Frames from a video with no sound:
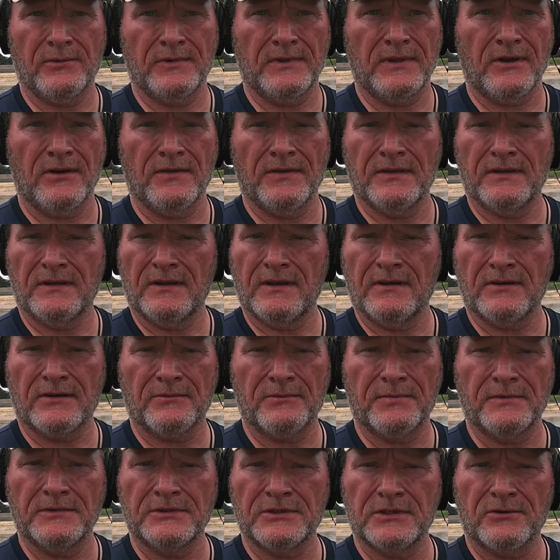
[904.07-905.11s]
with all the
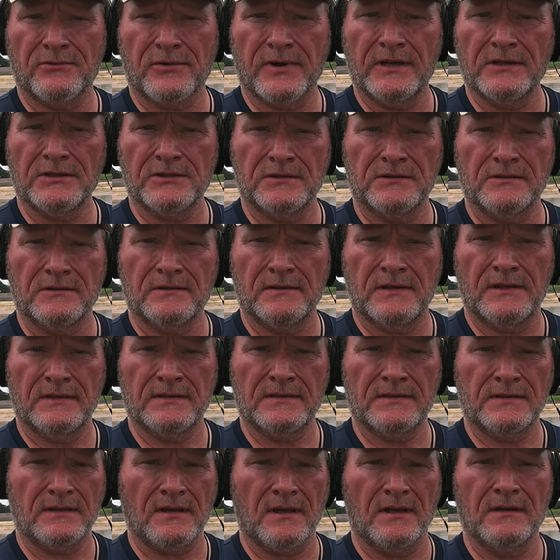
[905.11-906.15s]
younger generations,
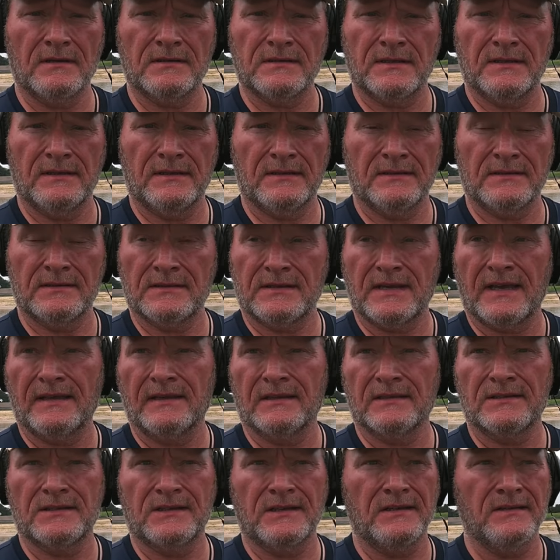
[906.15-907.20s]
this tungsten and
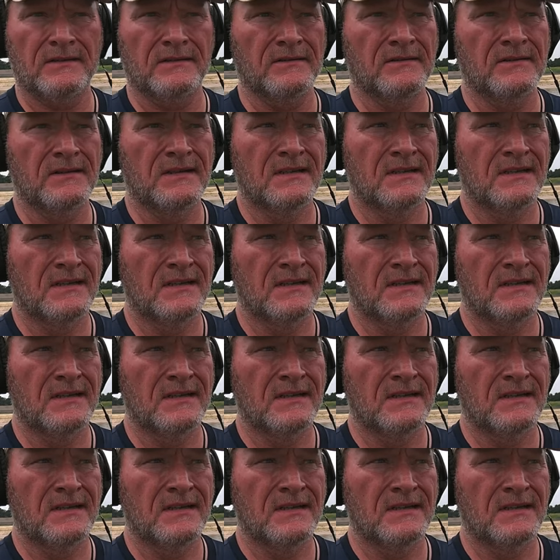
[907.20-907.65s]
stainless steel.